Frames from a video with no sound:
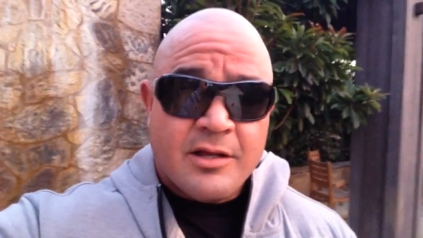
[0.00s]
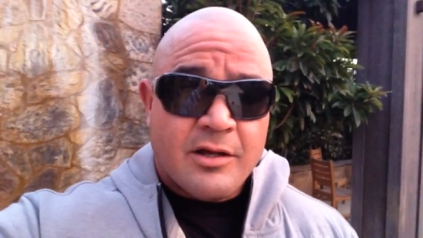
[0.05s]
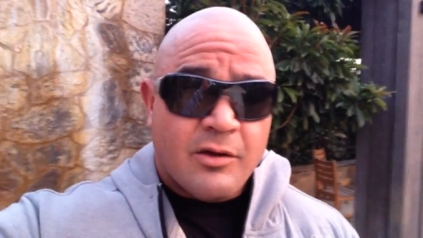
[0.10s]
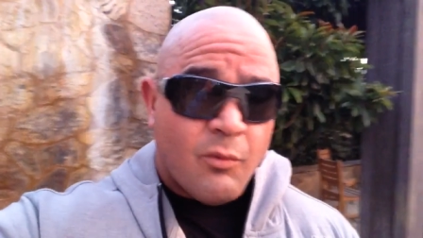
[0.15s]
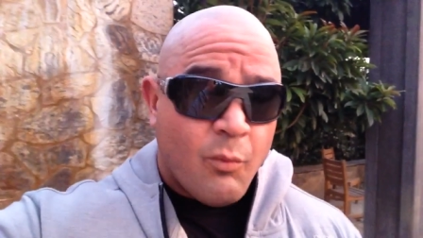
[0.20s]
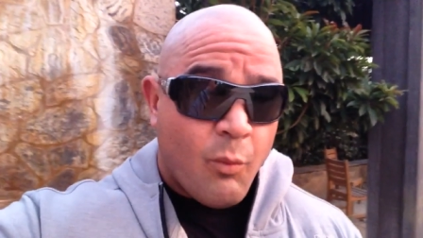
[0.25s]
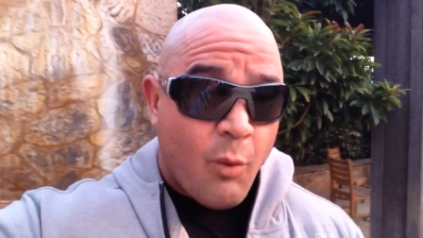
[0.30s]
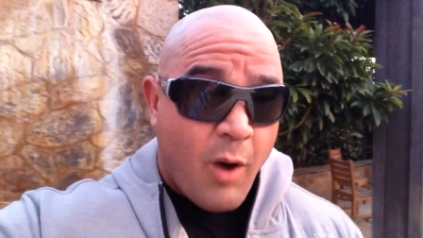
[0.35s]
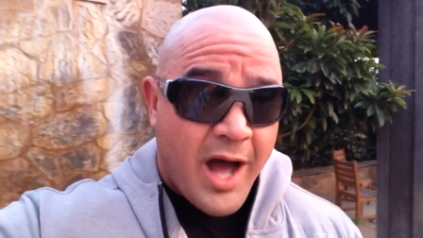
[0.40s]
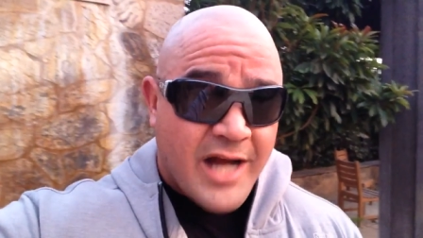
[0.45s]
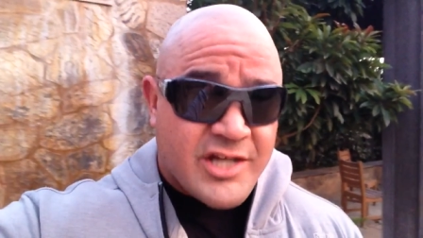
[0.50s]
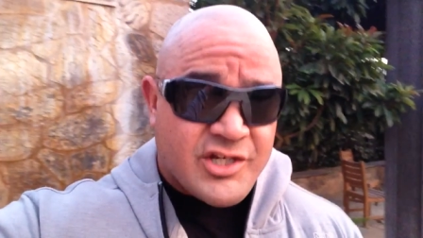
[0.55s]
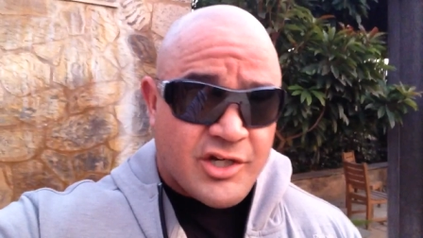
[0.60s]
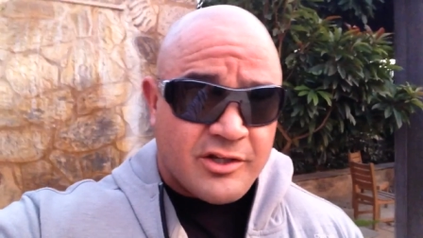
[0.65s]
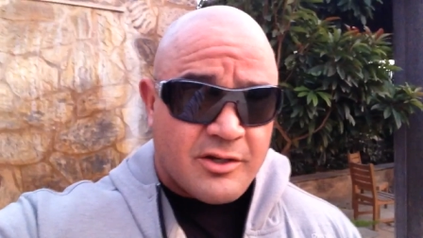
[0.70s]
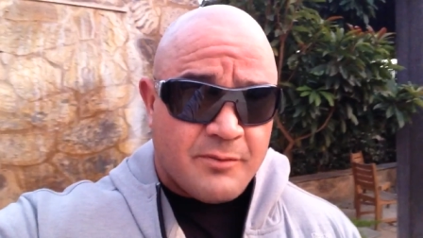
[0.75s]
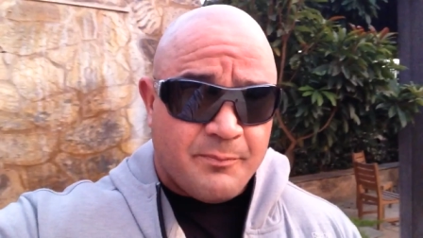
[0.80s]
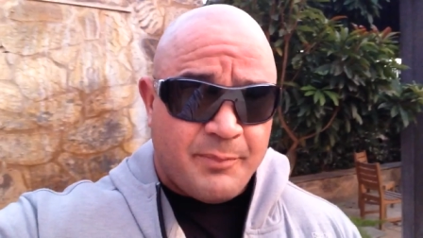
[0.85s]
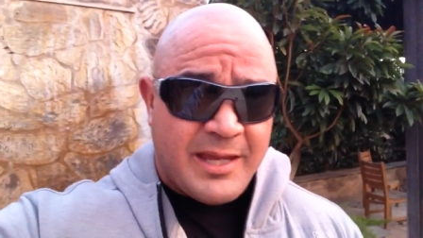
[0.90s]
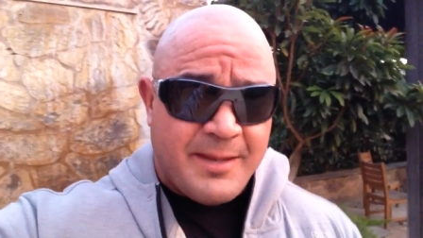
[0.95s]
Watch
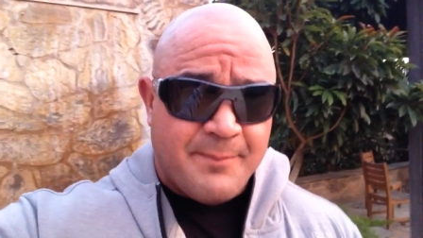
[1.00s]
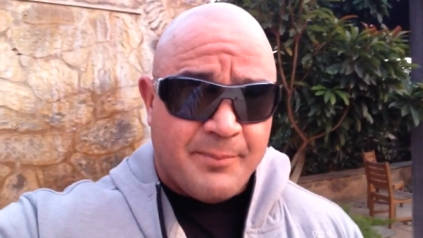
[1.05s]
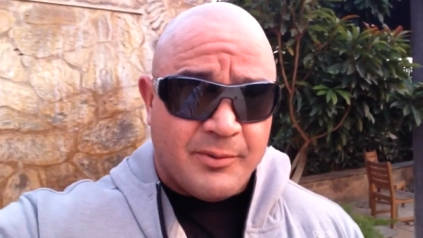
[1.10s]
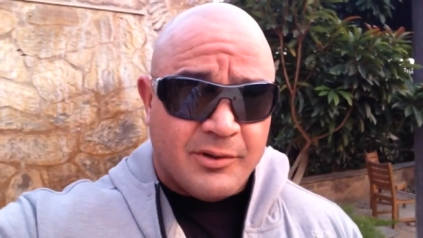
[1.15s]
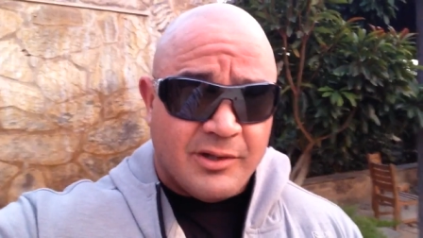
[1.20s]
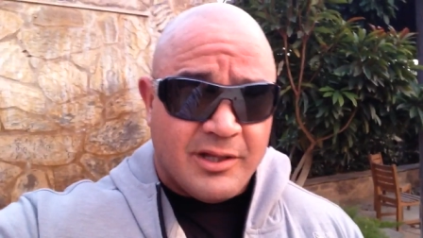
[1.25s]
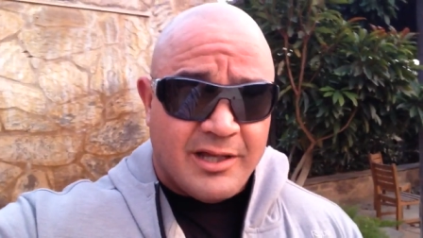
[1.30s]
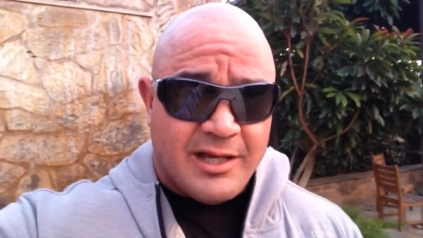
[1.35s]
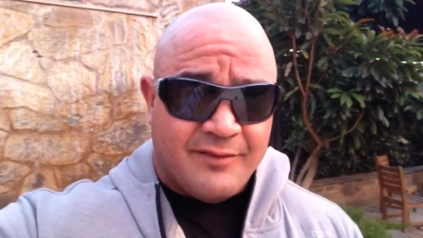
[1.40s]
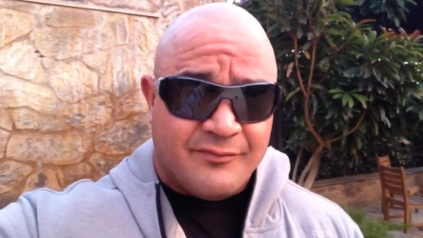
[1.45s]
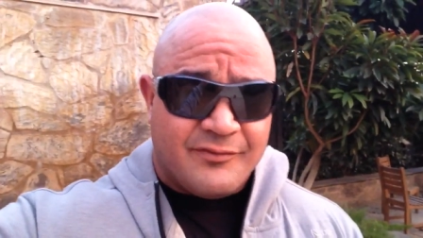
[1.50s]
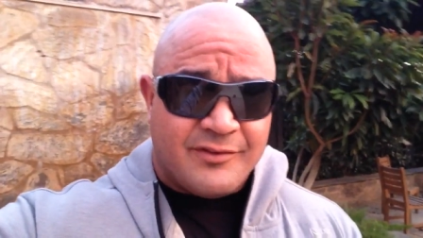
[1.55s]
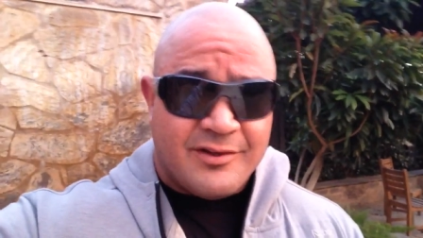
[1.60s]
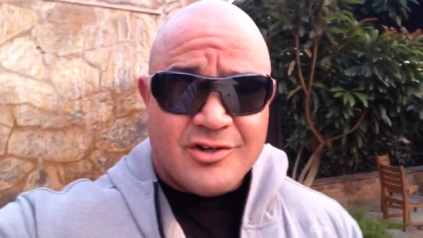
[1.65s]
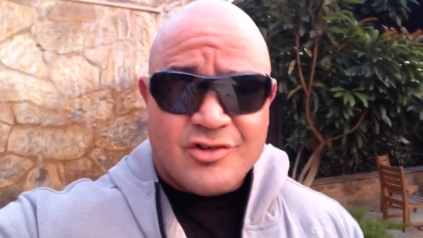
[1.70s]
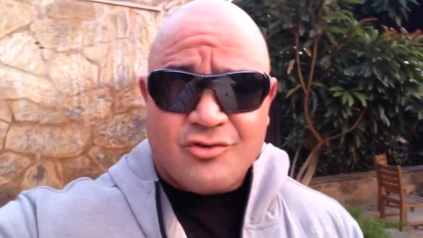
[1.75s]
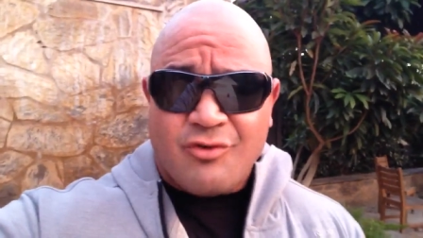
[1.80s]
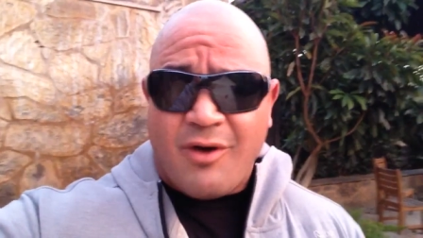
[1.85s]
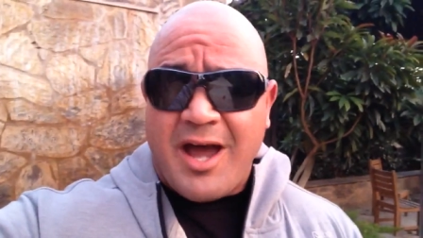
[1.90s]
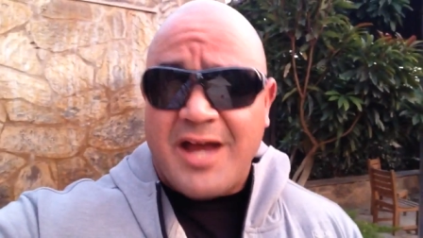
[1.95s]
other people lift.
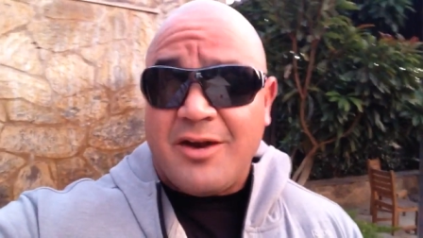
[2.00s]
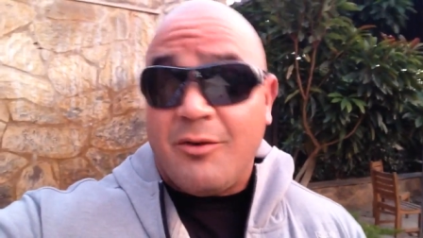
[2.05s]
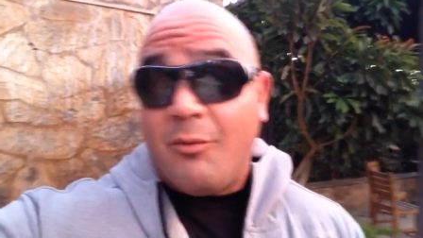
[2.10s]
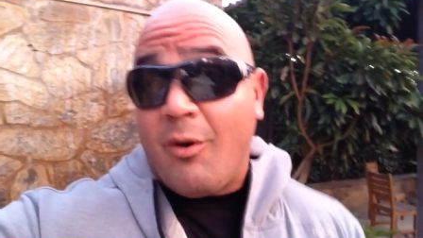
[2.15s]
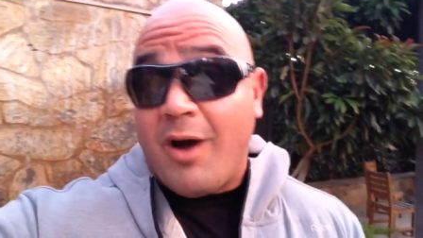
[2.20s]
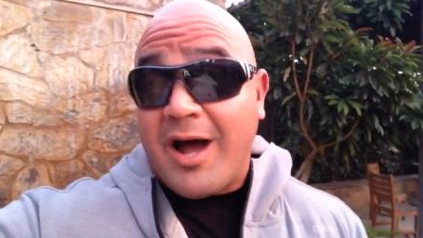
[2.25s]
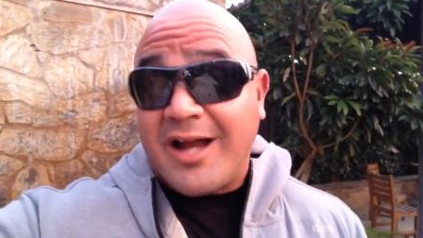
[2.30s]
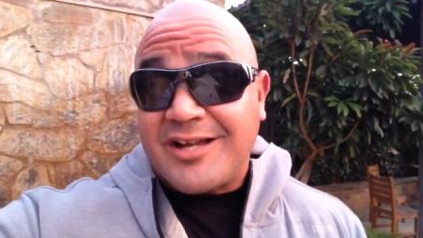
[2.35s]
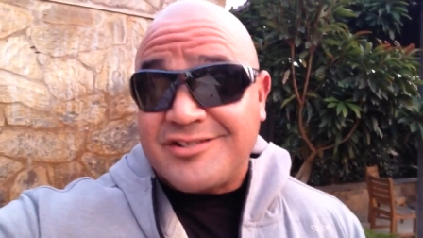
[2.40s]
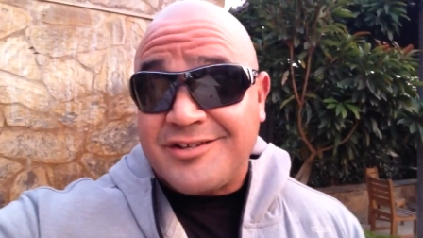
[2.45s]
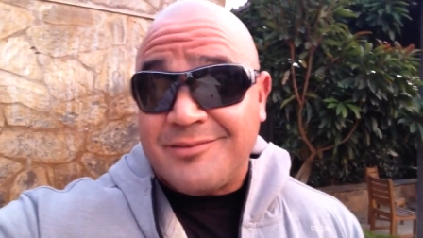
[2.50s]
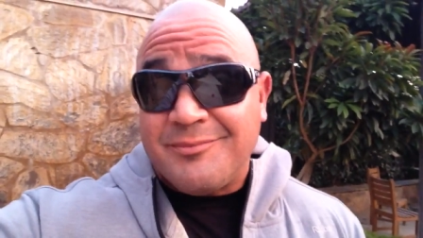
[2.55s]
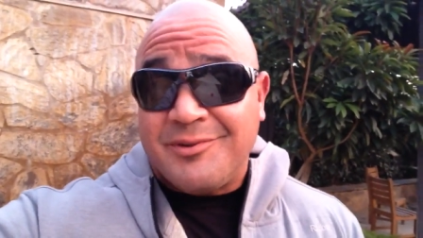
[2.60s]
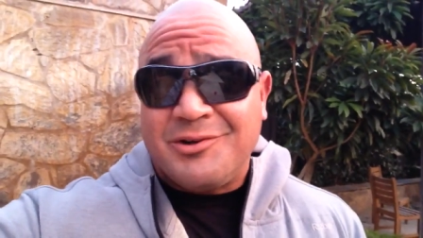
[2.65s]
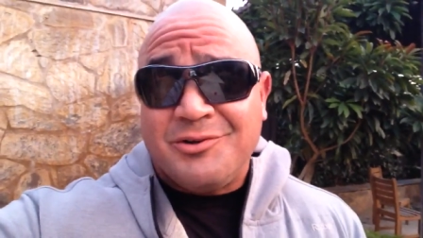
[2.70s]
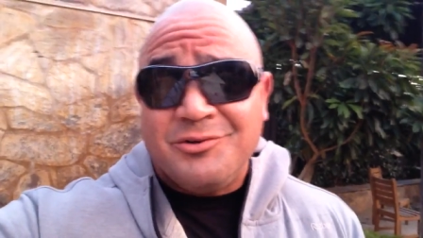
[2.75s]
Try to watch someone